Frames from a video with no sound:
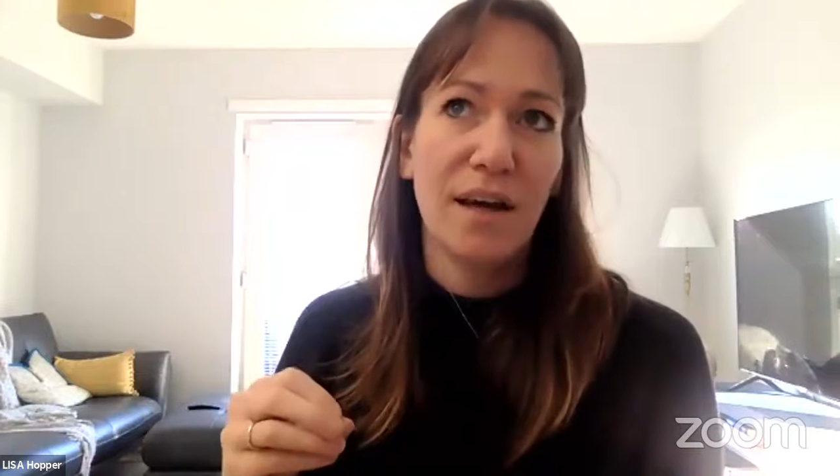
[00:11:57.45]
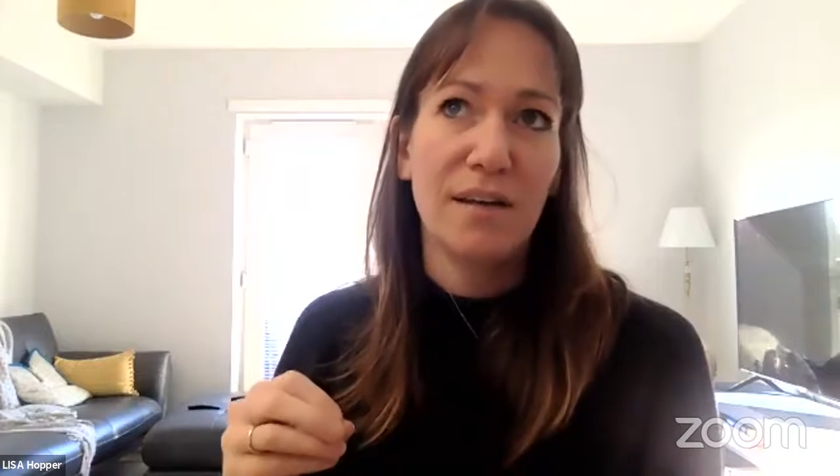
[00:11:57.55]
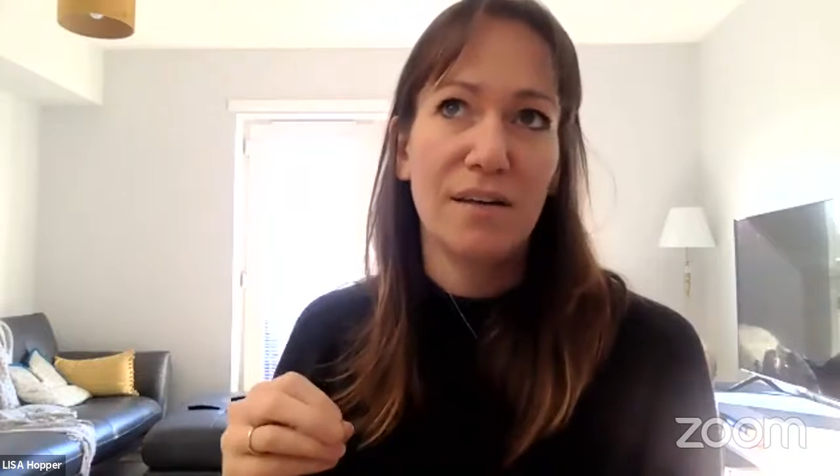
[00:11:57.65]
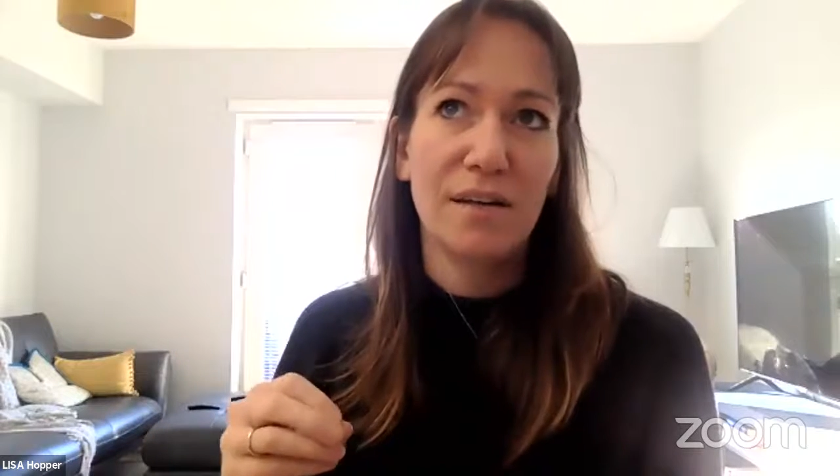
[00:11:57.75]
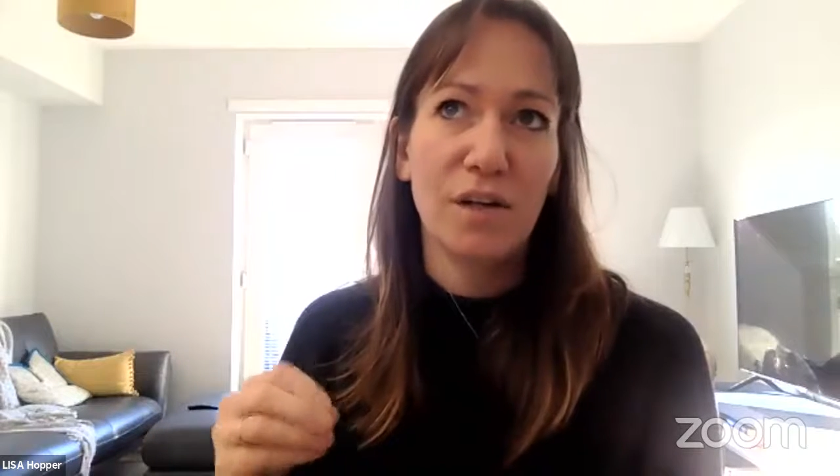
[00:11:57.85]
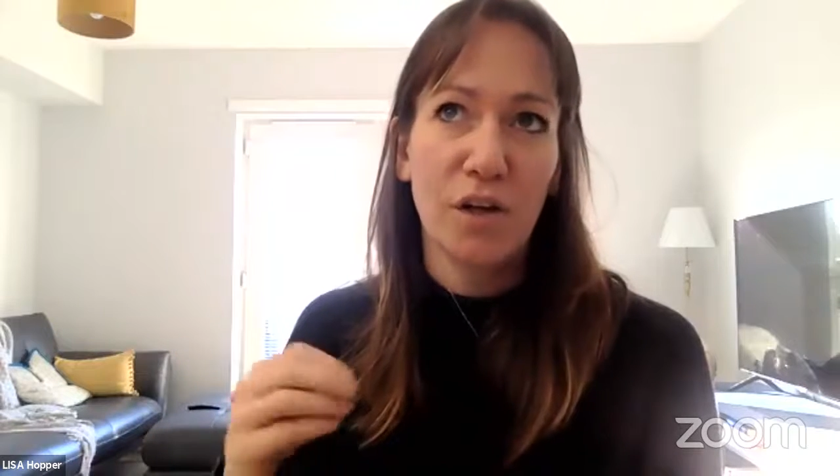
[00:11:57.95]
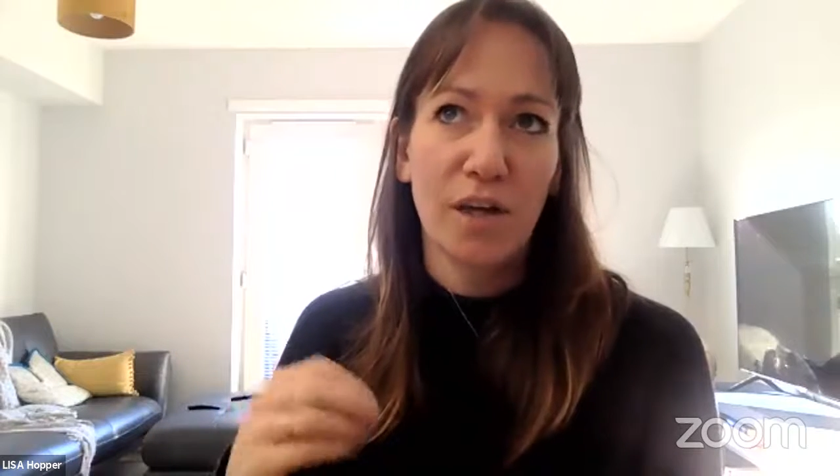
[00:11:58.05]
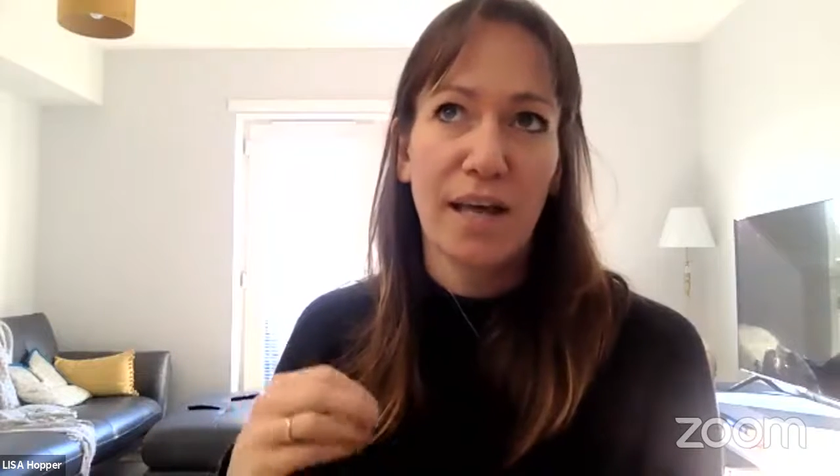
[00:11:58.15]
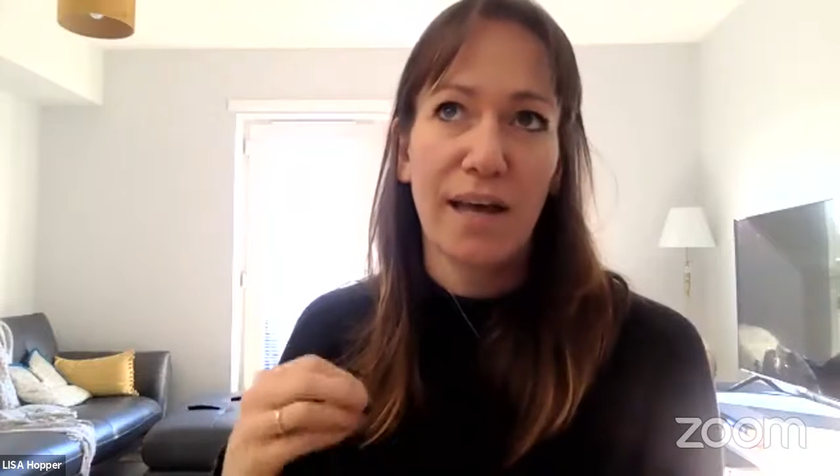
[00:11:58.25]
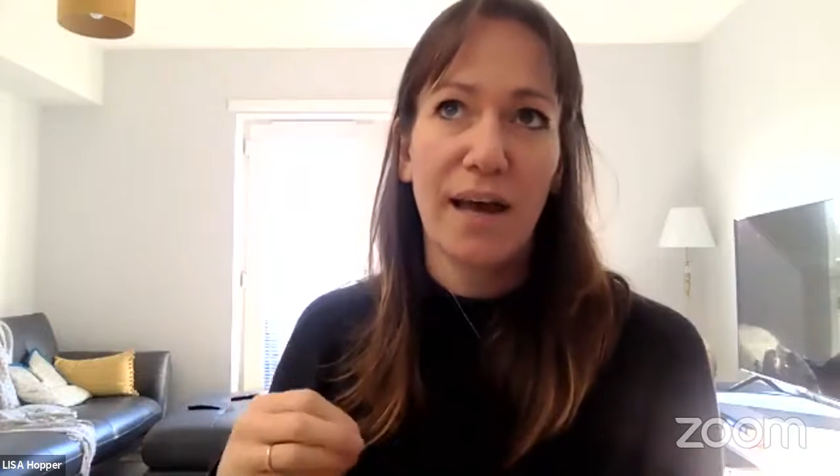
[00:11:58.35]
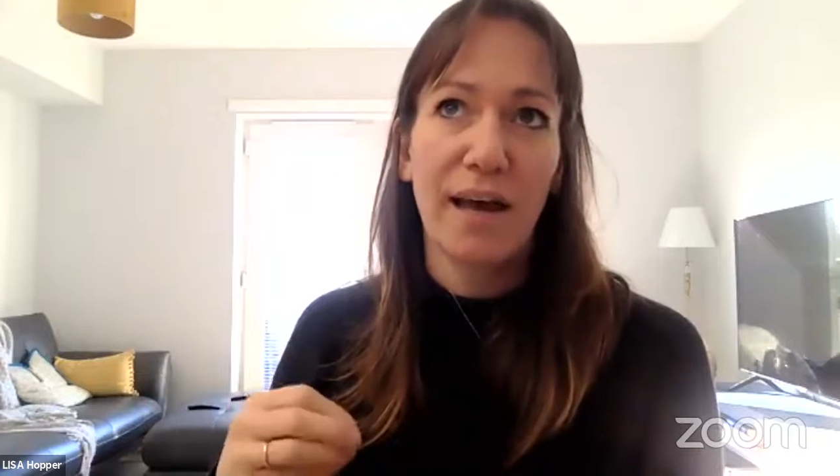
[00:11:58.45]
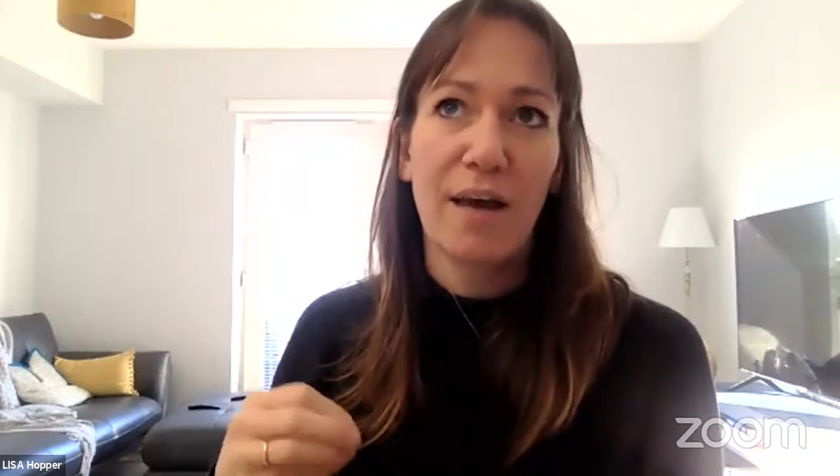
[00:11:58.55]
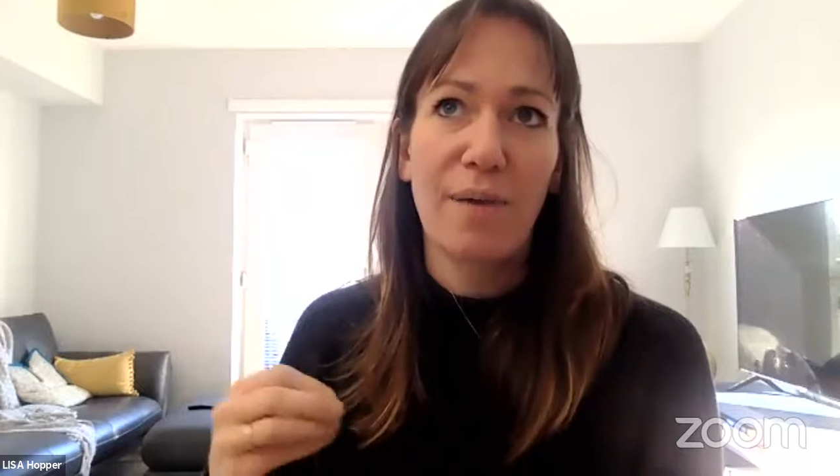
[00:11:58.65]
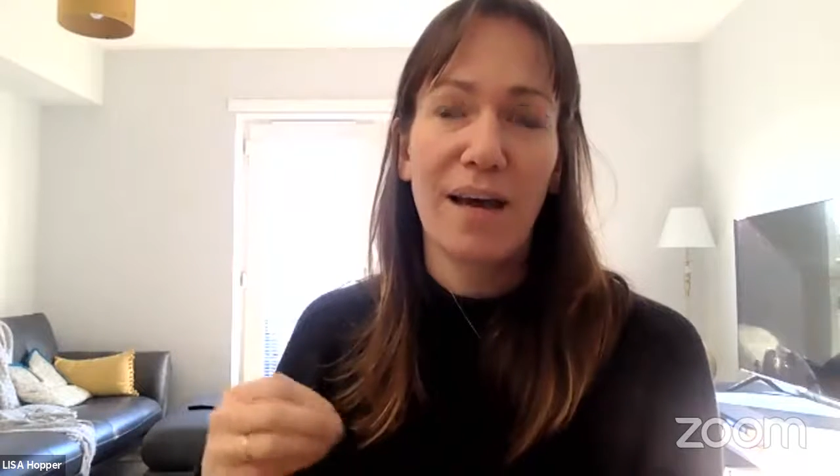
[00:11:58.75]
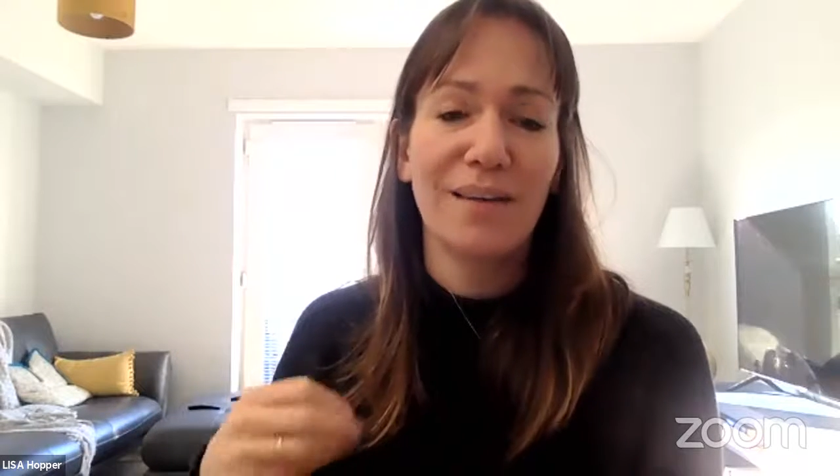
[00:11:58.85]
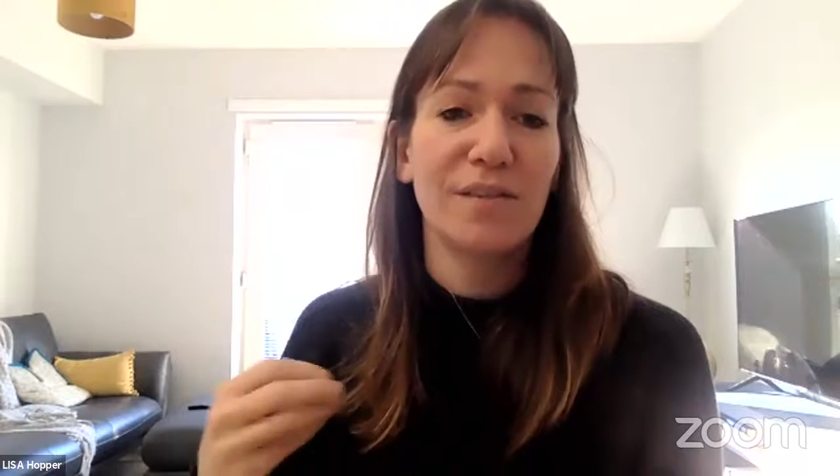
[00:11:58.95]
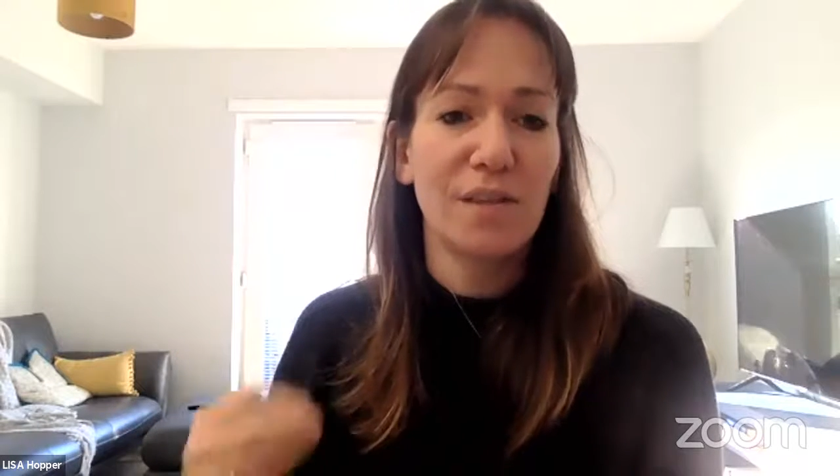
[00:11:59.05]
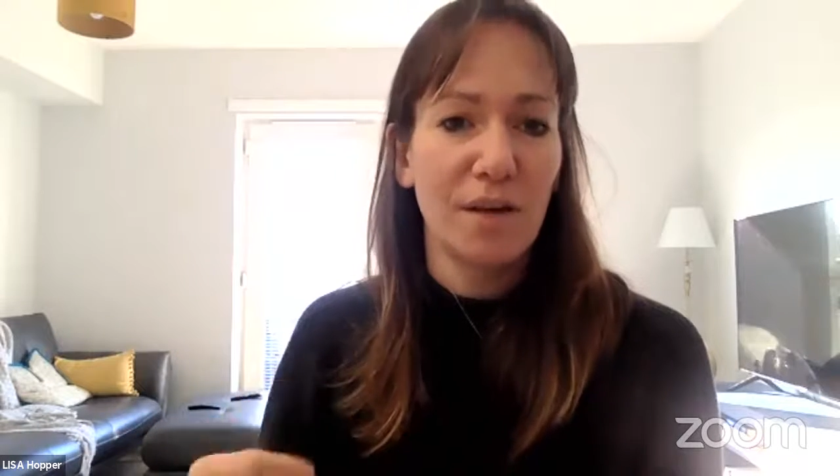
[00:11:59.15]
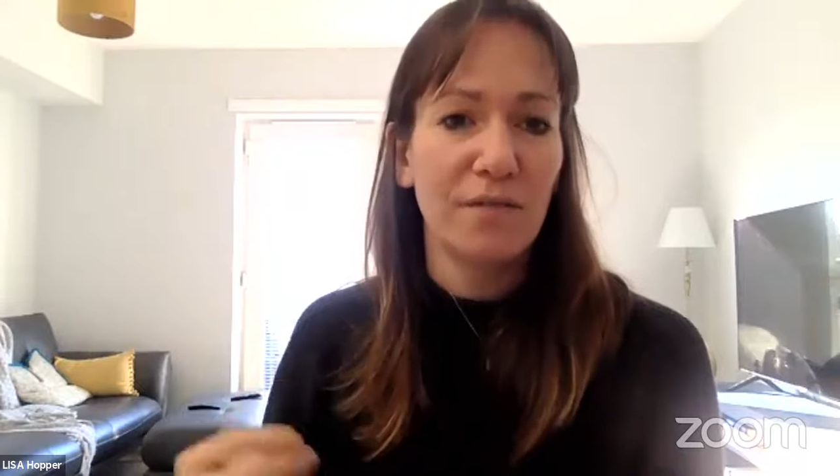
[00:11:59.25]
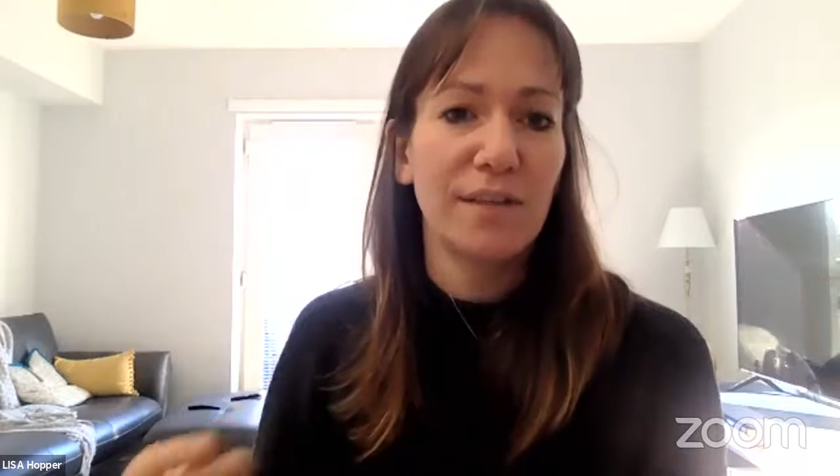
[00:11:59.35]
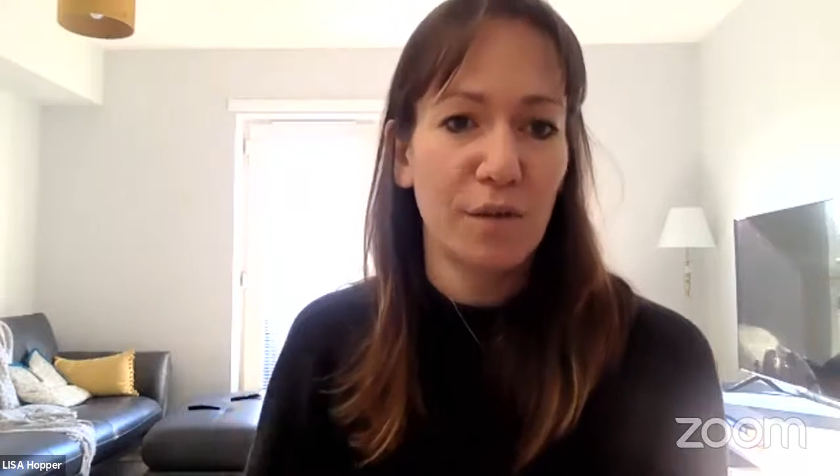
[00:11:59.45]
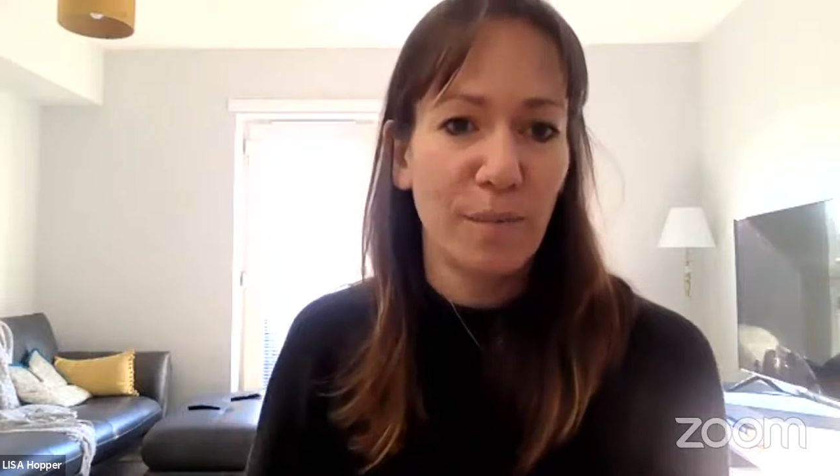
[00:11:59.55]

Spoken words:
and looking at, am I in service to